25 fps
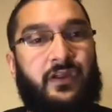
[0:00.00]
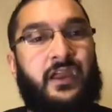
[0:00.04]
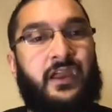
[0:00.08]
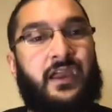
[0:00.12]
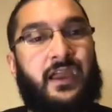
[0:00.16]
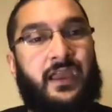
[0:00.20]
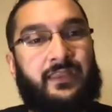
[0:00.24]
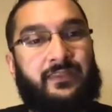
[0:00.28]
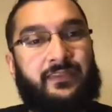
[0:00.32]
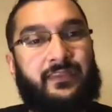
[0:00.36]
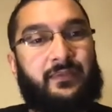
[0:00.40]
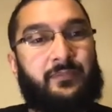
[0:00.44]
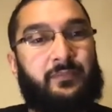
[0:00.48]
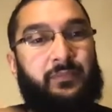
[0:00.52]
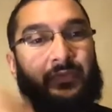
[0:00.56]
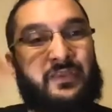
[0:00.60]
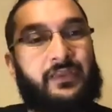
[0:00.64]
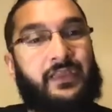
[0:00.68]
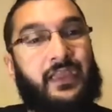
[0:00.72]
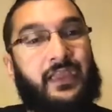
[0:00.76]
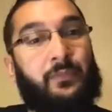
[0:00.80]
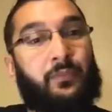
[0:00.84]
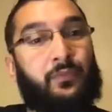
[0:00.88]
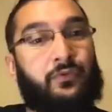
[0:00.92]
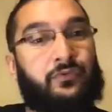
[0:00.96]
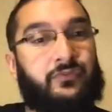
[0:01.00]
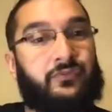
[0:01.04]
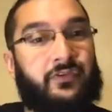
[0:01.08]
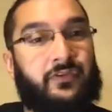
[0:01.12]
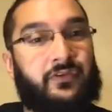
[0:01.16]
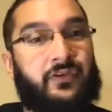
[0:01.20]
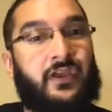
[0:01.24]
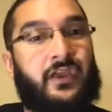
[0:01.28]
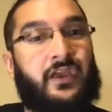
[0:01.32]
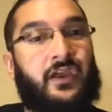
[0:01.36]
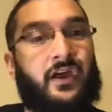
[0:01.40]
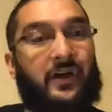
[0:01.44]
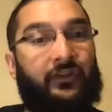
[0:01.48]
And then being able to
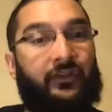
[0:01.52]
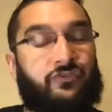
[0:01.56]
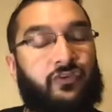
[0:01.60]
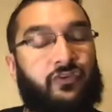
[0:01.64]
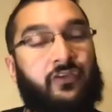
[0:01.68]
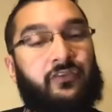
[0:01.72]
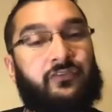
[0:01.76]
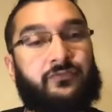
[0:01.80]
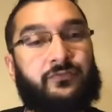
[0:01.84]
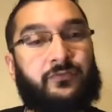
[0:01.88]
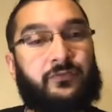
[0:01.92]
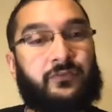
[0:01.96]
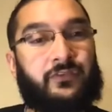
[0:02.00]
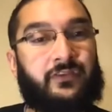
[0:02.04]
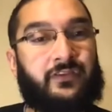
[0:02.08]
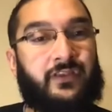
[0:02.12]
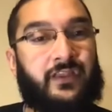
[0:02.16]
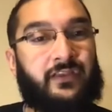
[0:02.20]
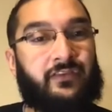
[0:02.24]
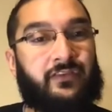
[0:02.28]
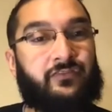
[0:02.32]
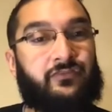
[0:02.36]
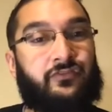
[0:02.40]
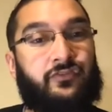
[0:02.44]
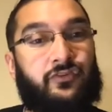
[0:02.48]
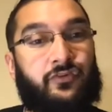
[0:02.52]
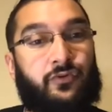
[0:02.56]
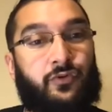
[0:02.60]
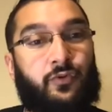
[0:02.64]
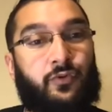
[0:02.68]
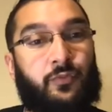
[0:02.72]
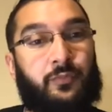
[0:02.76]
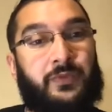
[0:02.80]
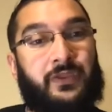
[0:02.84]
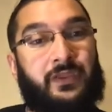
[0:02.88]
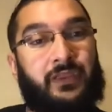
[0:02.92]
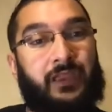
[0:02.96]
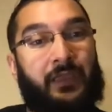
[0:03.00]
adjust for the next year, or
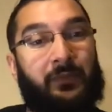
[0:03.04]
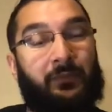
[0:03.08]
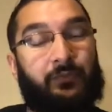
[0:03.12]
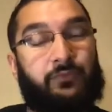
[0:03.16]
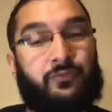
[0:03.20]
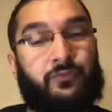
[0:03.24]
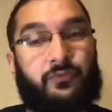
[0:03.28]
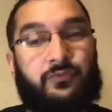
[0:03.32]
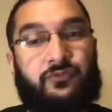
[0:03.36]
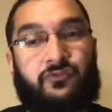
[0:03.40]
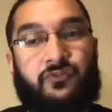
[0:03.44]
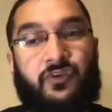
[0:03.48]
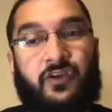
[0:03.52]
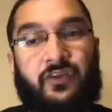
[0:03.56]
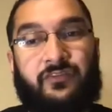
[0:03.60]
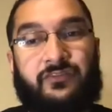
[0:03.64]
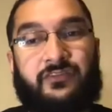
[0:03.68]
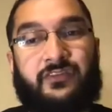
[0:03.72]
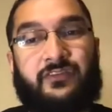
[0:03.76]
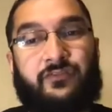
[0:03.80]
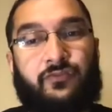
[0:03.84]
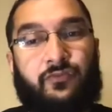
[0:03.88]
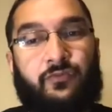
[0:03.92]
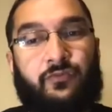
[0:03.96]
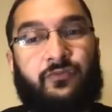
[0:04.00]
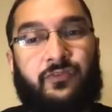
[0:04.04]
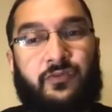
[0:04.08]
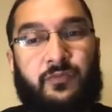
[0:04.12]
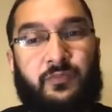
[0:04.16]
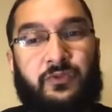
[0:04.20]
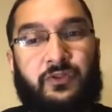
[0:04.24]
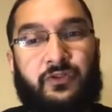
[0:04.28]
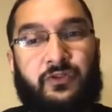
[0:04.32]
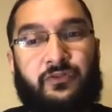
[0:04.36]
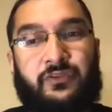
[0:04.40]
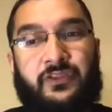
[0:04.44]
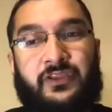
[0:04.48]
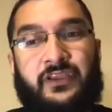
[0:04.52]
being able to adjust. And so
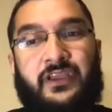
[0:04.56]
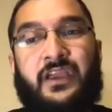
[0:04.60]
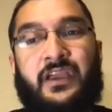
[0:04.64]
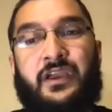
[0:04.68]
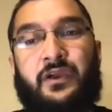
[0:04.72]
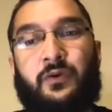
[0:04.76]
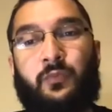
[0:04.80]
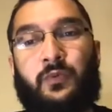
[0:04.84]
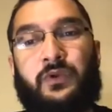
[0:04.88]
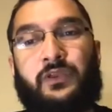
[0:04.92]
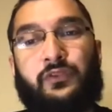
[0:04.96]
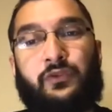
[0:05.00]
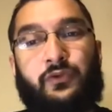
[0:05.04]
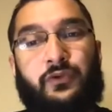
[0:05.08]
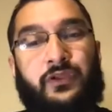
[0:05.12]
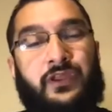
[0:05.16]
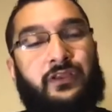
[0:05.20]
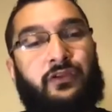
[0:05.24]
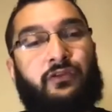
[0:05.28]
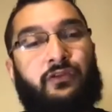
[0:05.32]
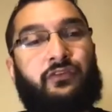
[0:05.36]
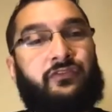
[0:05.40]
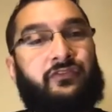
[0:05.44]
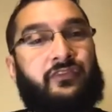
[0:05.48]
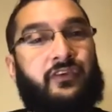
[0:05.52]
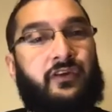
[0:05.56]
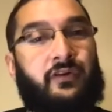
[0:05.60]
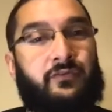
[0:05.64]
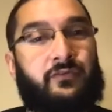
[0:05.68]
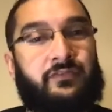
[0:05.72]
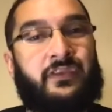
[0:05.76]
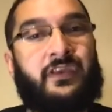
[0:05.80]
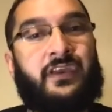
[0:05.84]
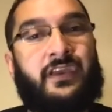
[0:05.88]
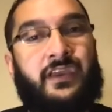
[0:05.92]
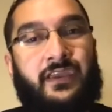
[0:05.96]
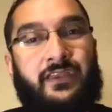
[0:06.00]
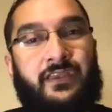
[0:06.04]
similarly, we look at ourselves
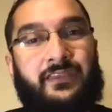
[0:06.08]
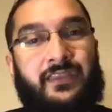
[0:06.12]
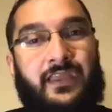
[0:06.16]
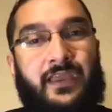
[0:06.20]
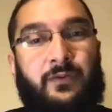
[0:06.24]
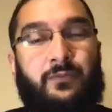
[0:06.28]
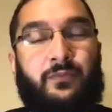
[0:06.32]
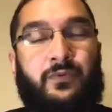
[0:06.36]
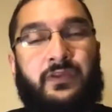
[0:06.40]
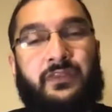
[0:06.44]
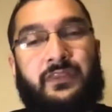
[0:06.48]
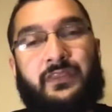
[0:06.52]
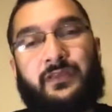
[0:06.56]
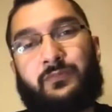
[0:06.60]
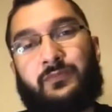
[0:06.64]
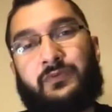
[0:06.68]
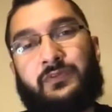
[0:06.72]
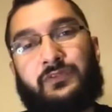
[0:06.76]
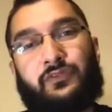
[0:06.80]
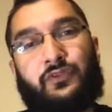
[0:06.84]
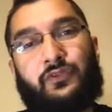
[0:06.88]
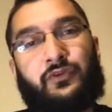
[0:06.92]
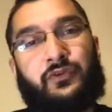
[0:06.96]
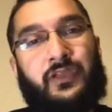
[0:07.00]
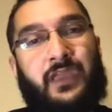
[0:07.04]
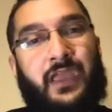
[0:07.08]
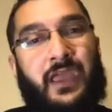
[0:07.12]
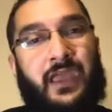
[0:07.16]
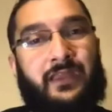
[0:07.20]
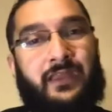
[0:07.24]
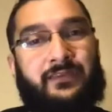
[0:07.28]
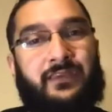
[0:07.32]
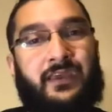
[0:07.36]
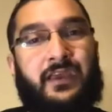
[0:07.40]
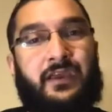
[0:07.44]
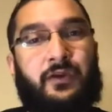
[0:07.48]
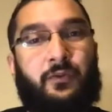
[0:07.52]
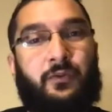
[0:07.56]
in that way, that we look at
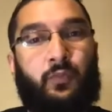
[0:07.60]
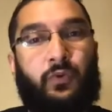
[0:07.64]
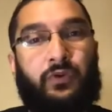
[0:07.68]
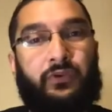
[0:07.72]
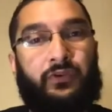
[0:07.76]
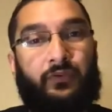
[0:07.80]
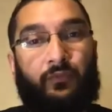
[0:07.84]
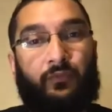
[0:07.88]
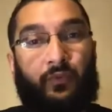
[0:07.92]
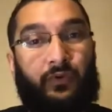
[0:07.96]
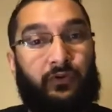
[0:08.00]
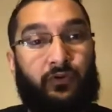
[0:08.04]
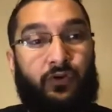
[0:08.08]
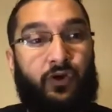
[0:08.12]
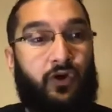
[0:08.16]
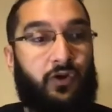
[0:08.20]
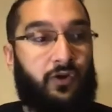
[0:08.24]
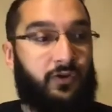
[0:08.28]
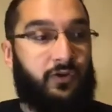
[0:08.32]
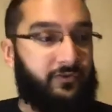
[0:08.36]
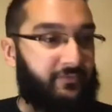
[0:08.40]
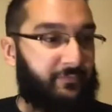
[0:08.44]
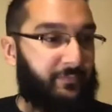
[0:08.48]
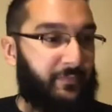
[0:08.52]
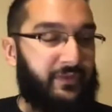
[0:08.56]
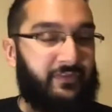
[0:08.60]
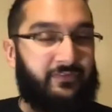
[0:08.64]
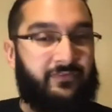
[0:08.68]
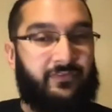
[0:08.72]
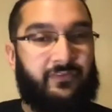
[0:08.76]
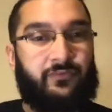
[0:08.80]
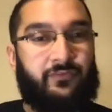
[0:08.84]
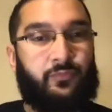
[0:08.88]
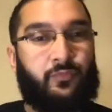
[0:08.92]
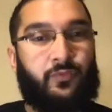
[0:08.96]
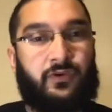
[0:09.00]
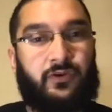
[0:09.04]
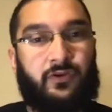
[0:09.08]
what are our expenses,
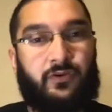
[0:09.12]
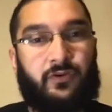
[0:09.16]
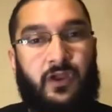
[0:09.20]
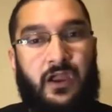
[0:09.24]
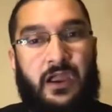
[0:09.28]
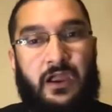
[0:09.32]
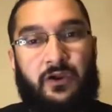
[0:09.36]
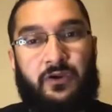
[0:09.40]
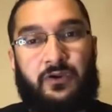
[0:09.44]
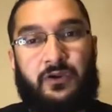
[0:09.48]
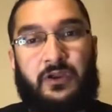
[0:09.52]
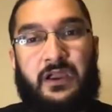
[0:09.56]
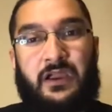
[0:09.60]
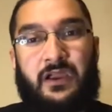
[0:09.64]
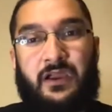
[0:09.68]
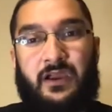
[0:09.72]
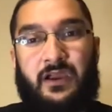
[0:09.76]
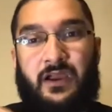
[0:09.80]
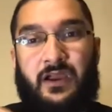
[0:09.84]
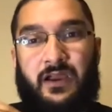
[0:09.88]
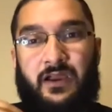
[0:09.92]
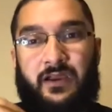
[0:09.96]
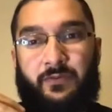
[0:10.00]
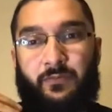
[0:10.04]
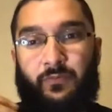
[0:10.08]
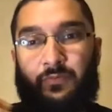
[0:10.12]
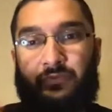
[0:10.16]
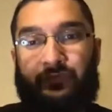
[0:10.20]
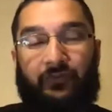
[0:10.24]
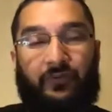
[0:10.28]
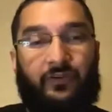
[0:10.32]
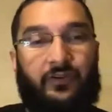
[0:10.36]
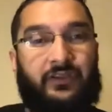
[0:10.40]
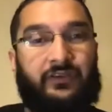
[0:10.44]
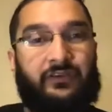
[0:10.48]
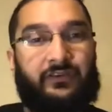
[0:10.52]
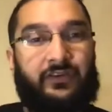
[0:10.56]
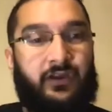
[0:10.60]
what are our what's our
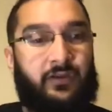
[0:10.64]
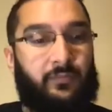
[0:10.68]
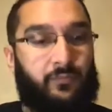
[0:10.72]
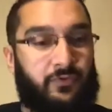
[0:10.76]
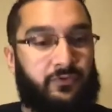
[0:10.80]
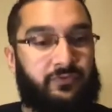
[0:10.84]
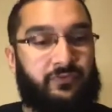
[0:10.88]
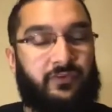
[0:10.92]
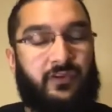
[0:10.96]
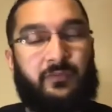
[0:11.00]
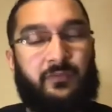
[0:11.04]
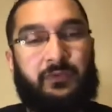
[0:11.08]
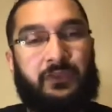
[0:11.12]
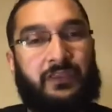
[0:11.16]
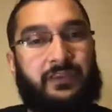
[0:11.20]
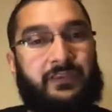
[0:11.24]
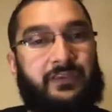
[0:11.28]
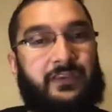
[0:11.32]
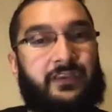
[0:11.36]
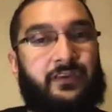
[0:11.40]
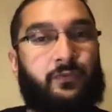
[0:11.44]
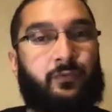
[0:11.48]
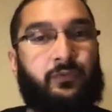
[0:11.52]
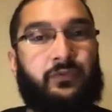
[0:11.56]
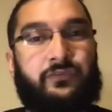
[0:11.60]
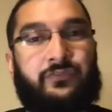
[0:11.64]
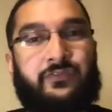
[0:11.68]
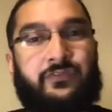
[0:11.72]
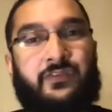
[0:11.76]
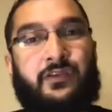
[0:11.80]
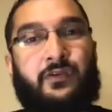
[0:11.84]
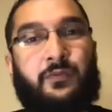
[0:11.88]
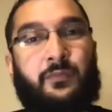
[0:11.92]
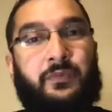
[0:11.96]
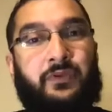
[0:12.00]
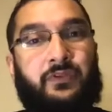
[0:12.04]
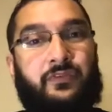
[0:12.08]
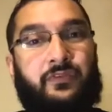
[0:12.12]
income, what's coming in here, what's there,
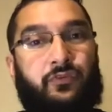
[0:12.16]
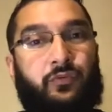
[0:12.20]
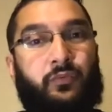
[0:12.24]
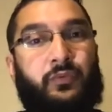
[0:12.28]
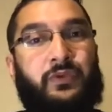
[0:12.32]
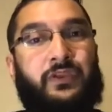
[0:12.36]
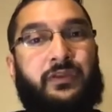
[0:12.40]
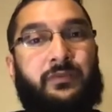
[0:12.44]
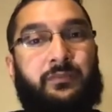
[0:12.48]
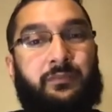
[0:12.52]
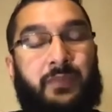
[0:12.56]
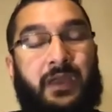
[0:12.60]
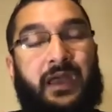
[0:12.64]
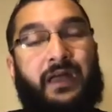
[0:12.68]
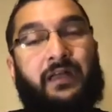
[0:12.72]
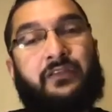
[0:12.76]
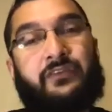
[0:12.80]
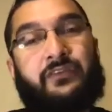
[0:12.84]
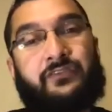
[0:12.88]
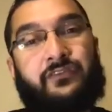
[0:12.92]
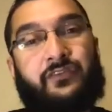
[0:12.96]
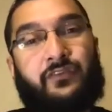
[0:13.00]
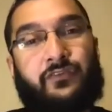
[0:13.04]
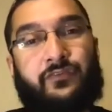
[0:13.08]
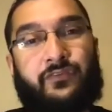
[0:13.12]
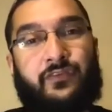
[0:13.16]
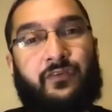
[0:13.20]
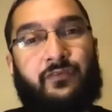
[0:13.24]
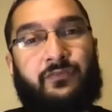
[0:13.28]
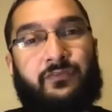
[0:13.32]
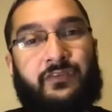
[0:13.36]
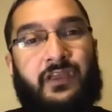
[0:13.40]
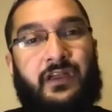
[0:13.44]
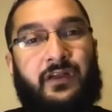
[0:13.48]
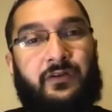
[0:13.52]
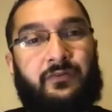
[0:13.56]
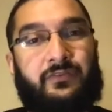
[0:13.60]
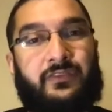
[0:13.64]
but so we can balance ourselves
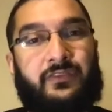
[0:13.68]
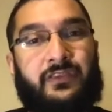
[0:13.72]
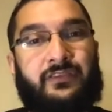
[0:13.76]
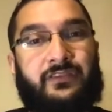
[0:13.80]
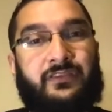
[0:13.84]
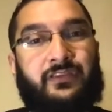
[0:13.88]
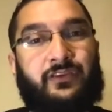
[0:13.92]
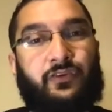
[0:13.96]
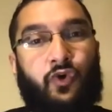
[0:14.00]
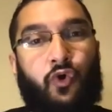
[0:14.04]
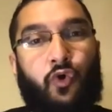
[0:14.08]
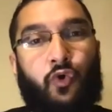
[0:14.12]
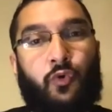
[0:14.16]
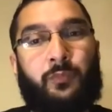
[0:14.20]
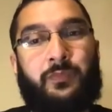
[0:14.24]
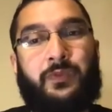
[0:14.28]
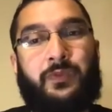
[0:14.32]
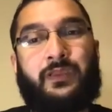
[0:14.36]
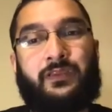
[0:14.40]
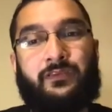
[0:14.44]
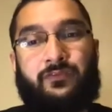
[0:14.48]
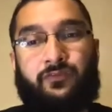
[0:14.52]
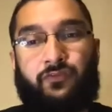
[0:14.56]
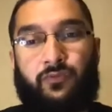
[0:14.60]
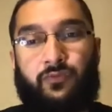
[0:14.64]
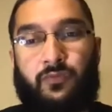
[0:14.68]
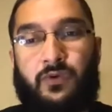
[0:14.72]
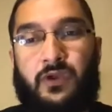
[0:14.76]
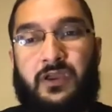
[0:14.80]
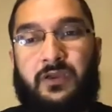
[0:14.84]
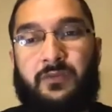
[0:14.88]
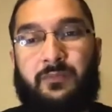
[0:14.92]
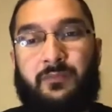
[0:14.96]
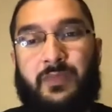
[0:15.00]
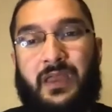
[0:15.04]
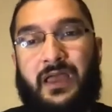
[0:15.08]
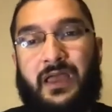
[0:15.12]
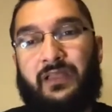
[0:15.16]
out, the goal being to
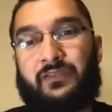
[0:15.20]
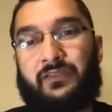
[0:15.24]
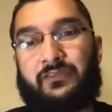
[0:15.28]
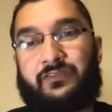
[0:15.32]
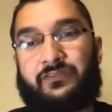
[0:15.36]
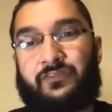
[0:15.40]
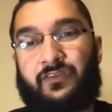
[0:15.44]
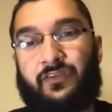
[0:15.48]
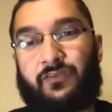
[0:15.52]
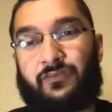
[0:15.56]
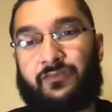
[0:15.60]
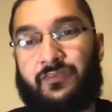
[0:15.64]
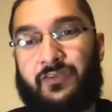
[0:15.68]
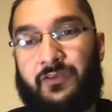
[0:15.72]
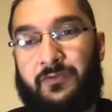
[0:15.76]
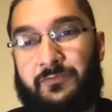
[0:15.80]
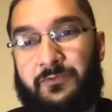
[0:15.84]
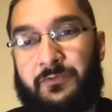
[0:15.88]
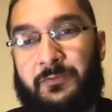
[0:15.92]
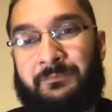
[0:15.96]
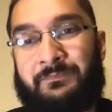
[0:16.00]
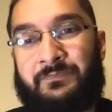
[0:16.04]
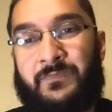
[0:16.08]
balance ourselves.